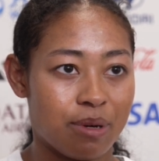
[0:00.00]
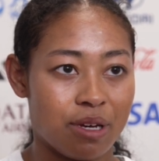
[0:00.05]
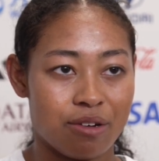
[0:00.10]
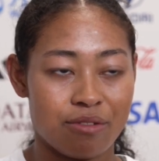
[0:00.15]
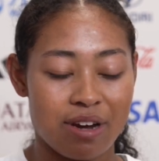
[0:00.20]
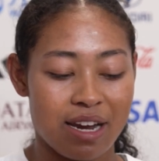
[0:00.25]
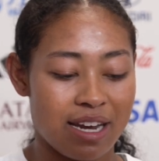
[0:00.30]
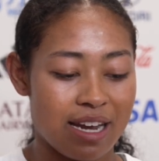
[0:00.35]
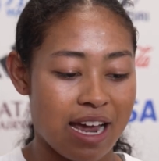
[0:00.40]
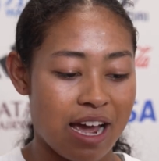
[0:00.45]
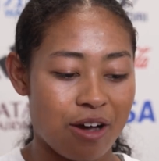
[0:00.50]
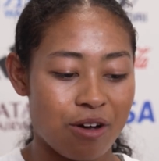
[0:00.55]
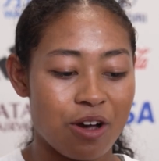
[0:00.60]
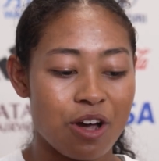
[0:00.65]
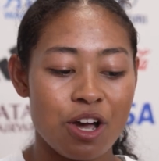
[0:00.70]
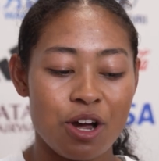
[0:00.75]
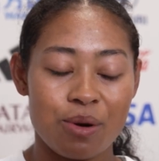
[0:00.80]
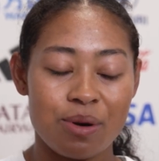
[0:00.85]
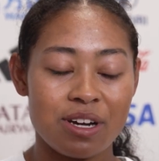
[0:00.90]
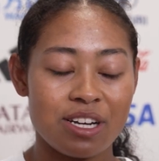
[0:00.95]
But right now
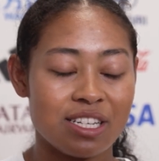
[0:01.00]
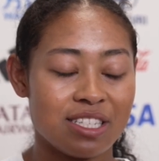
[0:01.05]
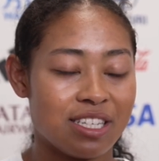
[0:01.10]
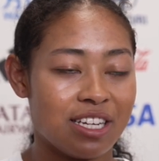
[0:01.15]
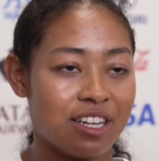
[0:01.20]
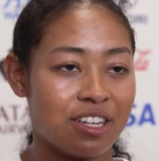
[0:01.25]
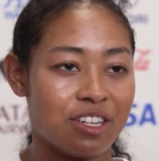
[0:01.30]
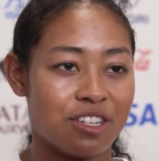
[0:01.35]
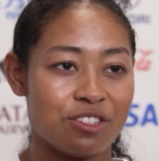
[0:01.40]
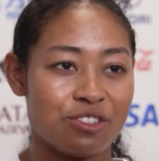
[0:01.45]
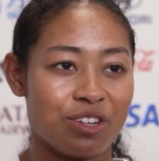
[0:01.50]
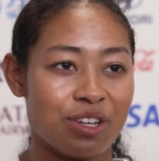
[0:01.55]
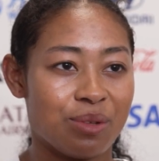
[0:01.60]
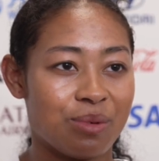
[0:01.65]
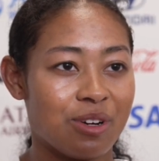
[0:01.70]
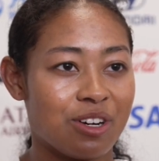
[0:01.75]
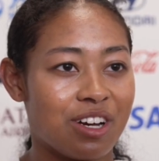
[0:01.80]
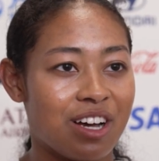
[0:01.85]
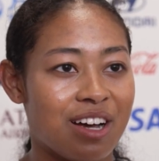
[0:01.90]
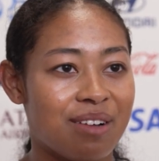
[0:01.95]
we're just here to enjoy
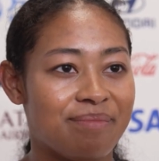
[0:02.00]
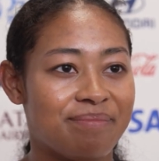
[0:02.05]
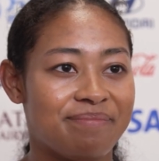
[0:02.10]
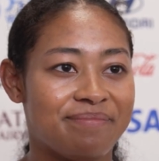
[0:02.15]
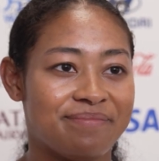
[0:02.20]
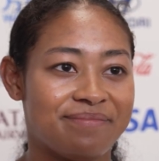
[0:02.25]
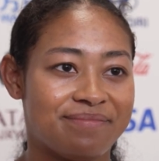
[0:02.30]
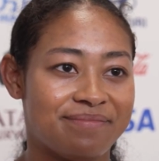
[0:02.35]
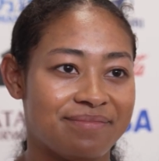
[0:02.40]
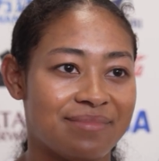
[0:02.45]
the World Cup.